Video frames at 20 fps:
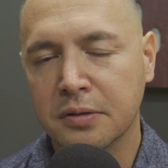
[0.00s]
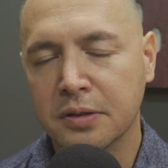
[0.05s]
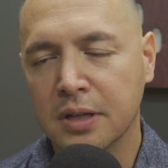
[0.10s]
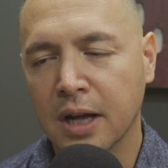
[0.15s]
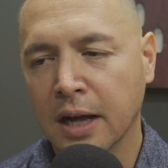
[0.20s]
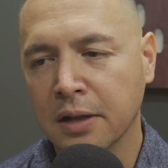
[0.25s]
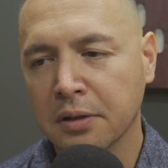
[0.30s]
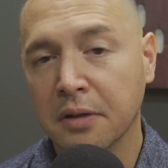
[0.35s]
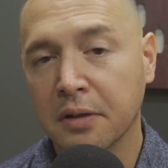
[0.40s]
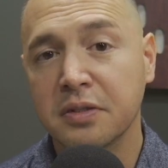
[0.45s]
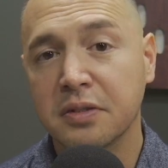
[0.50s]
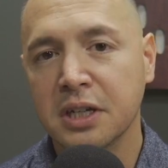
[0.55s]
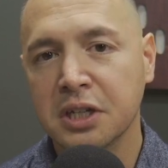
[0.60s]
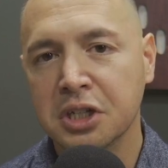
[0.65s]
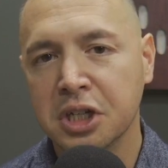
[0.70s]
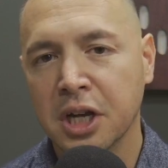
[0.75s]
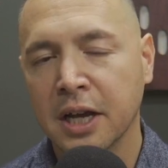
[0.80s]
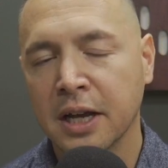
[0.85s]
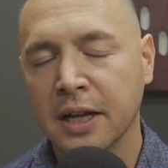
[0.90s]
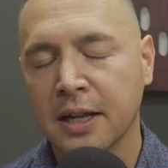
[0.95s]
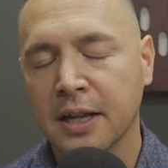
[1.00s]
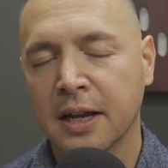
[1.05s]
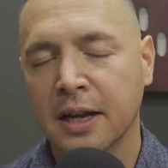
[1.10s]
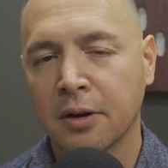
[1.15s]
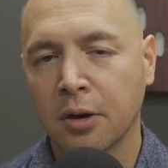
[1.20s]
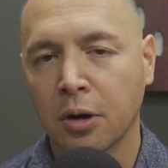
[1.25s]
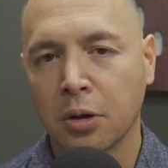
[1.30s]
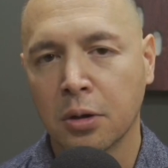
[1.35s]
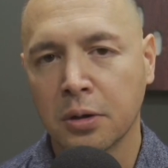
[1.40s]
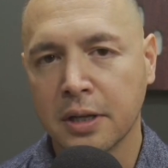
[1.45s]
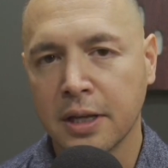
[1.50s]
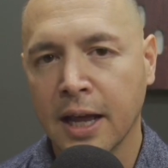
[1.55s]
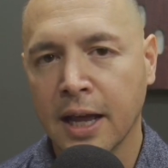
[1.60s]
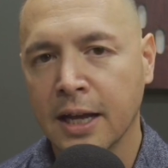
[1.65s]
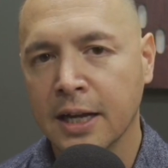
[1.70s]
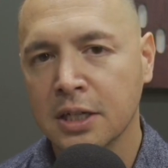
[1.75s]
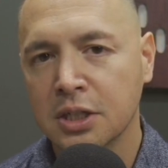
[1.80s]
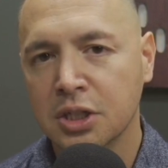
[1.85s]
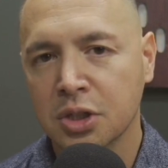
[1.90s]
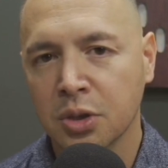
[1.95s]
DJing at an early
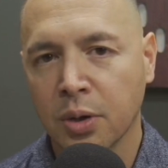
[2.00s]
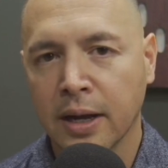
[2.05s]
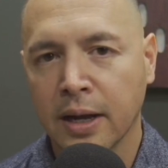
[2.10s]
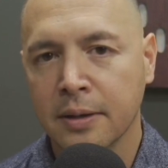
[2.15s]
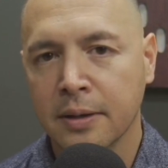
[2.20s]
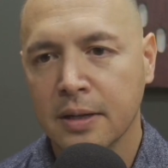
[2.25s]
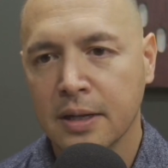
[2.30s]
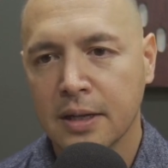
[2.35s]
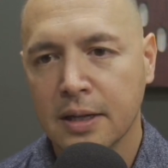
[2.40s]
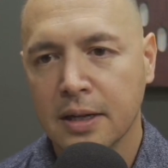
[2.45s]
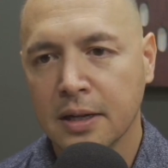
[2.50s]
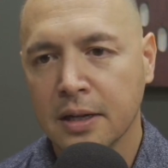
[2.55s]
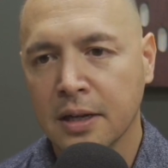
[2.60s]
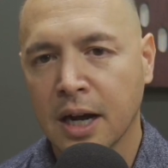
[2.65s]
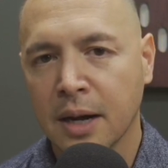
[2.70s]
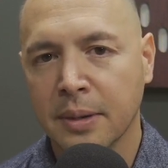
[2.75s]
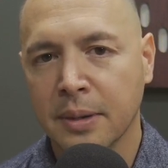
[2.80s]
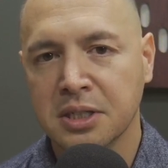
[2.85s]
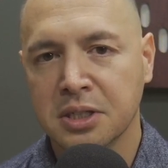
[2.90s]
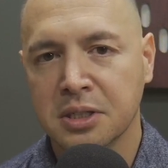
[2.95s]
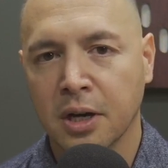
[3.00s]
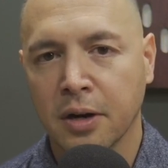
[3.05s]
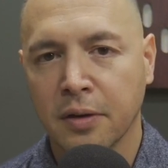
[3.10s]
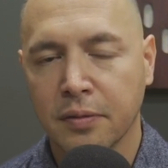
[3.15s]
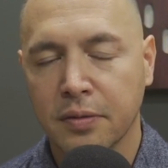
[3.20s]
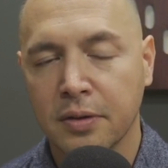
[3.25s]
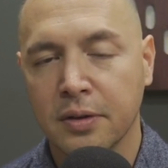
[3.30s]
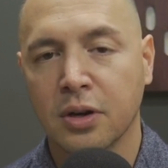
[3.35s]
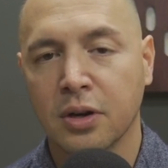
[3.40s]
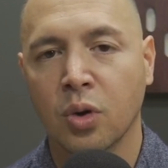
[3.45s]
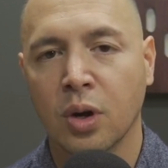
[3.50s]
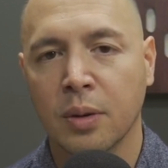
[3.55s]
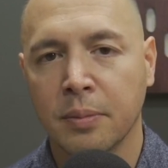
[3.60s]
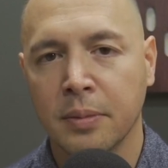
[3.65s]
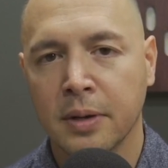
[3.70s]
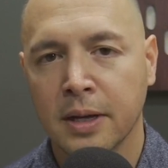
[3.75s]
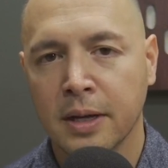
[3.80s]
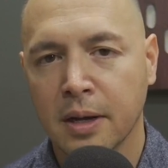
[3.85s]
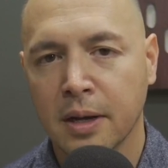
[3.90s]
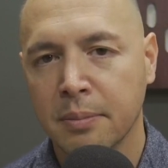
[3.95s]
age. So I got myself the
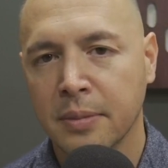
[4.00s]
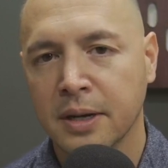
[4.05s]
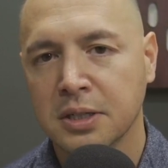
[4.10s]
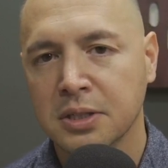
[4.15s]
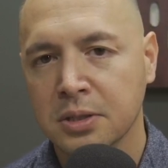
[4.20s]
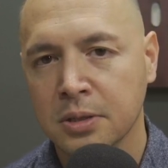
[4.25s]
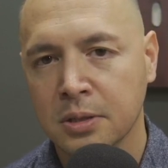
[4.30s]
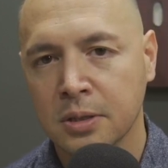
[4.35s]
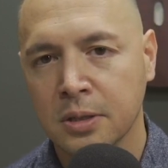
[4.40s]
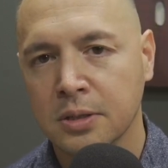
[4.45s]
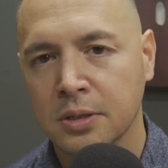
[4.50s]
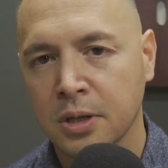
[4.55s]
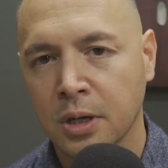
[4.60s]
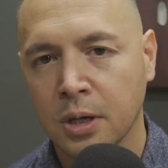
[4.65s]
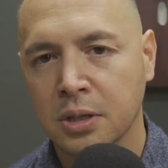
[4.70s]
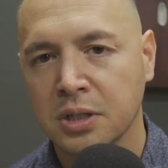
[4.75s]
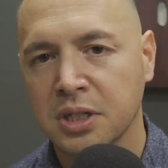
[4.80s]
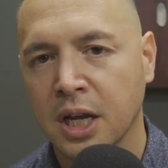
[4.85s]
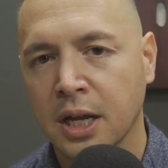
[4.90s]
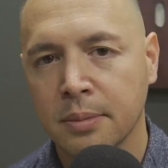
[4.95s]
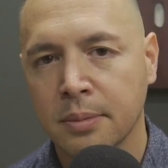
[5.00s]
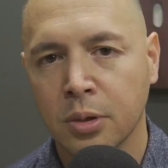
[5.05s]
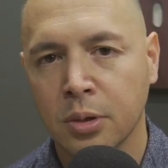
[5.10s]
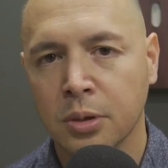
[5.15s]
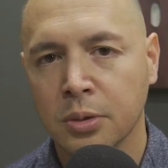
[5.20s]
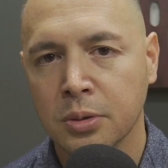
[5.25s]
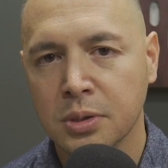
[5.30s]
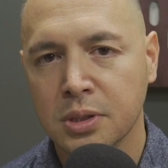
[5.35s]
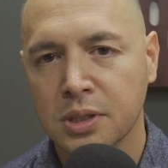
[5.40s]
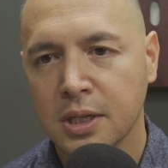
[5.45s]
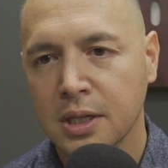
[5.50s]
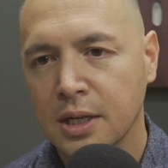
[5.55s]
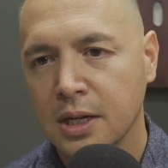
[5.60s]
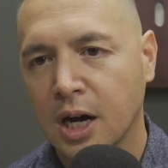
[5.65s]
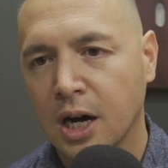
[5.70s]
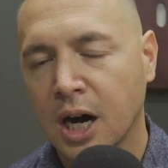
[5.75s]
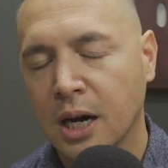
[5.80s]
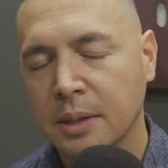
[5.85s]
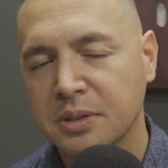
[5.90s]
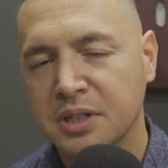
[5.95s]
equipment, a mixer, turntables,
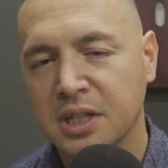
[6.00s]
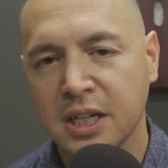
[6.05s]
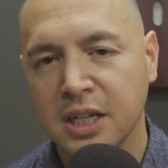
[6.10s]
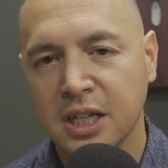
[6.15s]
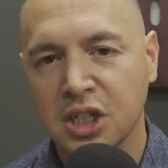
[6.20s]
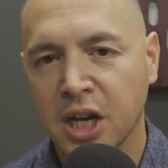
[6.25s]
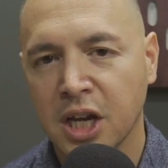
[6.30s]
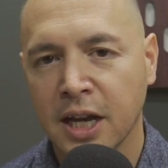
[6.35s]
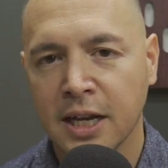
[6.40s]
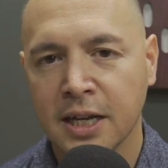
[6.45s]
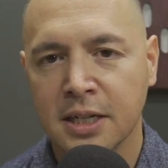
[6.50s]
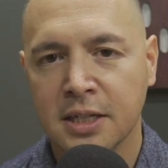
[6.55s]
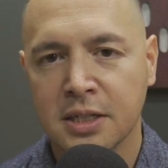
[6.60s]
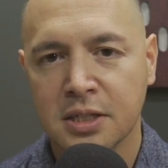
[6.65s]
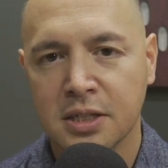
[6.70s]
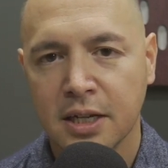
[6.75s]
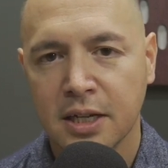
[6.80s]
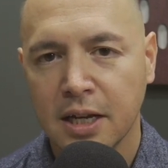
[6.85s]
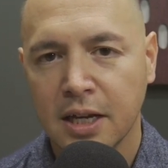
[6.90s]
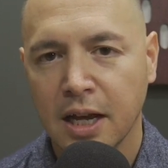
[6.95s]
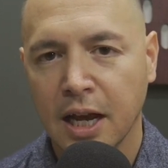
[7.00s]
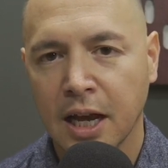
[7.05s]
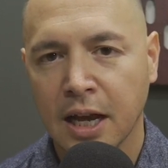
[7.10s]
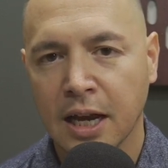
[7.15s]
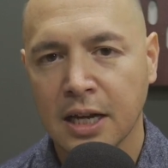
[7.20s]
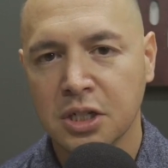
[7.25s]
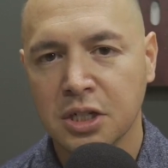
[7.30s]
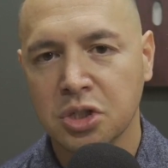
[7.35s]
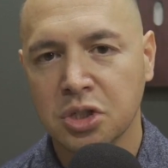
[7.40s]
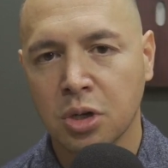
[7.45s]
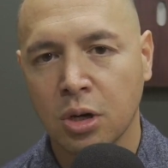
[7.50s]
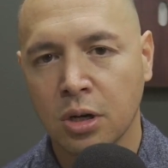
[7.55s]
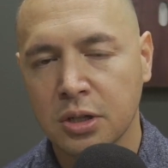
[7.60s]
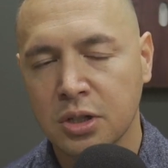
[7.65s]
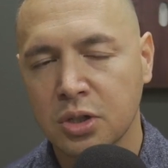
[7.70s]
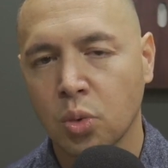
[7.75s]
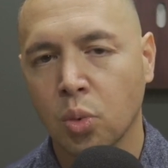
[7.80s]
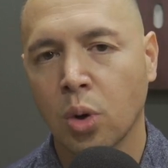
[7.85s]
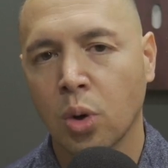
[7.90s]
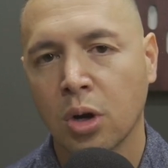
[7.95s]
CDJs, and I just started
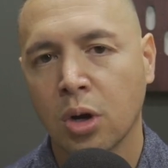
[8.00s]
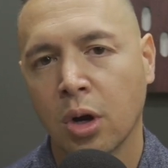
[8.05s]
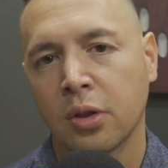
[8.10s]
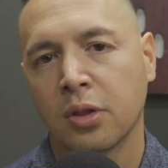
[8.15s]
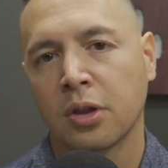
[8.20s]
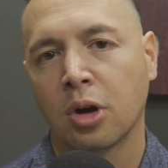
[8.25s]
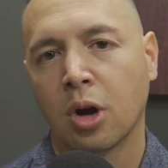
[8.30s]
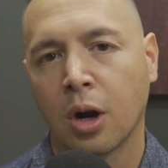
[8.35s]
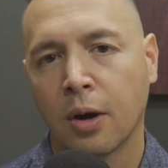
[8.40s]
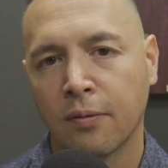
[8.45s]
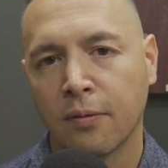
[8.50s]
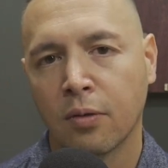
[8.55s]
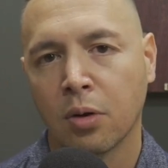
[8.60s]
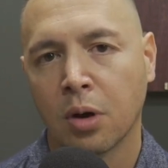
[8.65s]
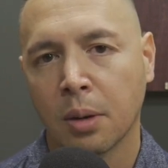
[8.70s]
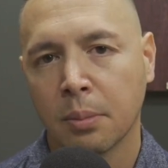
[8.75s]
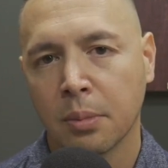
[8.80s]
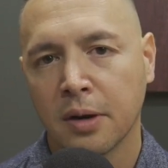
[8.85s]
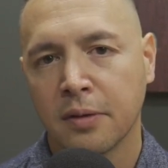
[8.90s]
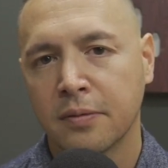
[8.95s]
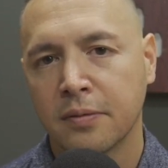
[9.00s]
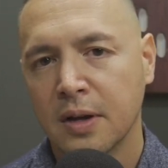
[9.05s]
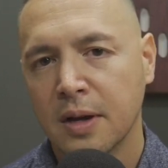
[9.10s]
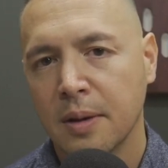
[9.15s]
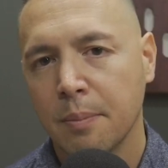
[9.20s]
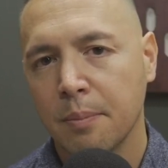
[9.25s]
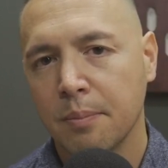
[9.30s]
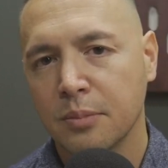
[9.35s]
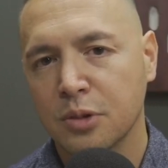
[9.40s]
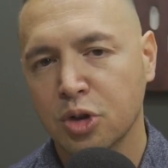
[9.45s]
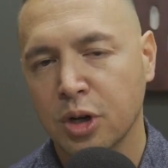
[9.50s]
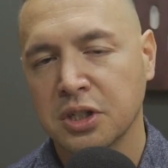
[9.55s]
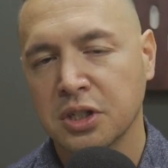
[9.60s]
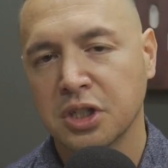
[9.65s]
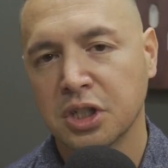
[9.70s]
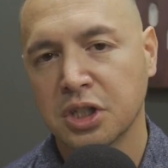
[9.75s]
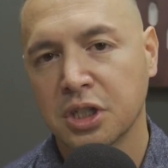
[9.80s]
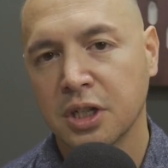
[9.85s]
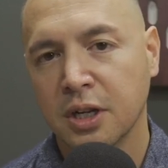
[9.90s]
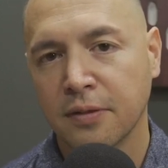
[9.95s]
to work on the art form of
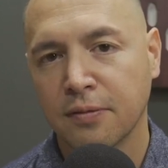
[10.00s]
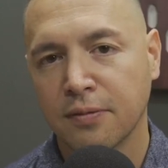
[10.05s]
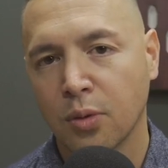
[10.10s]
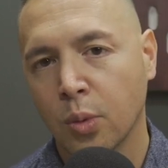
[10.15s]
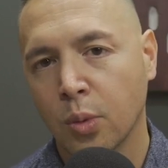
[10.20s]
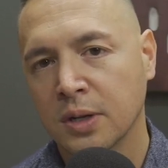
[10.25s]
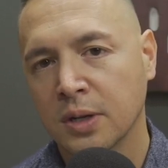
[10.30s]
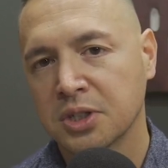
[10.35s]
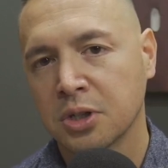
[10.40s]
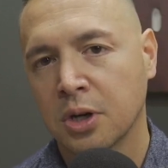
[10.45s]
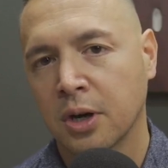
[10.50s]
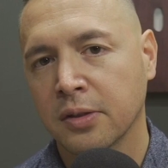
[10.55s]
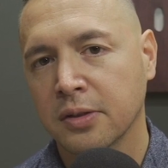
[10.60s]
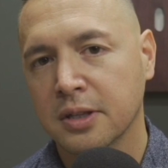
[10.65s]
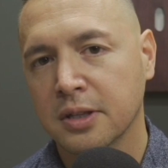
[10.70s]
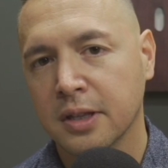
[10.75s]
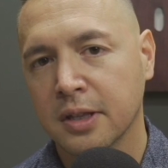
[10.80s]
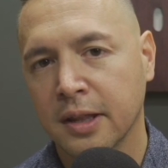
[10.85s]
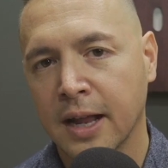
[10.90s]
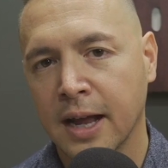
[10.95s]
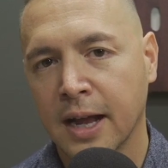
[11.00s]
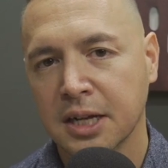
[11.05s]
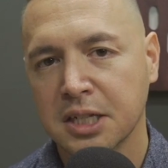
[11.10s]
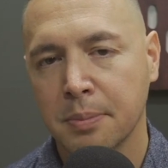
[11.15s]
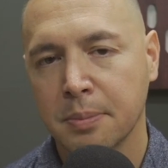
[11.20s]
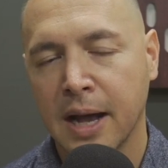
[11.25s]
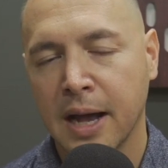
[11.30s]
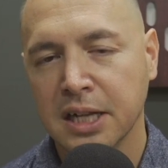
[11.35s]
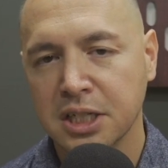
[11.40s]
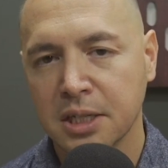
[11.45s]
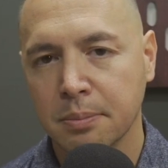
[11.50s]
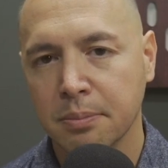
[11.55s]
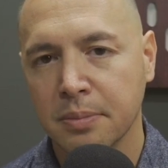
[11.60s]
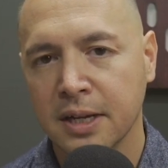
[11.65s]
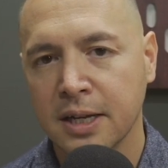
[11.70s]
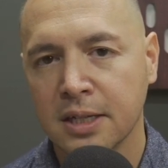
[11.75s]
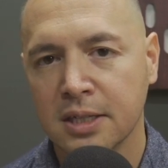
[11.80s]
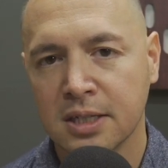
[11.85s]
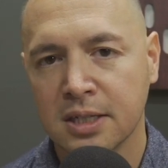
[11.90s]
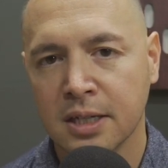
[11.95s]
transitioning from one song to the next, matching
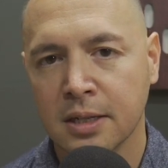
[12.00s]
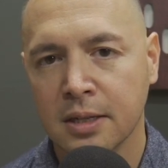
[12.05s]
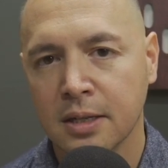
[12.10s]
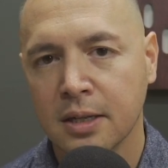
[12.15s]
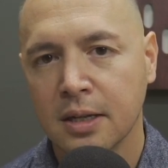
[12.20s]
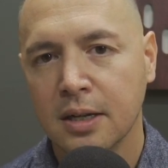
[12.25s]
beats, and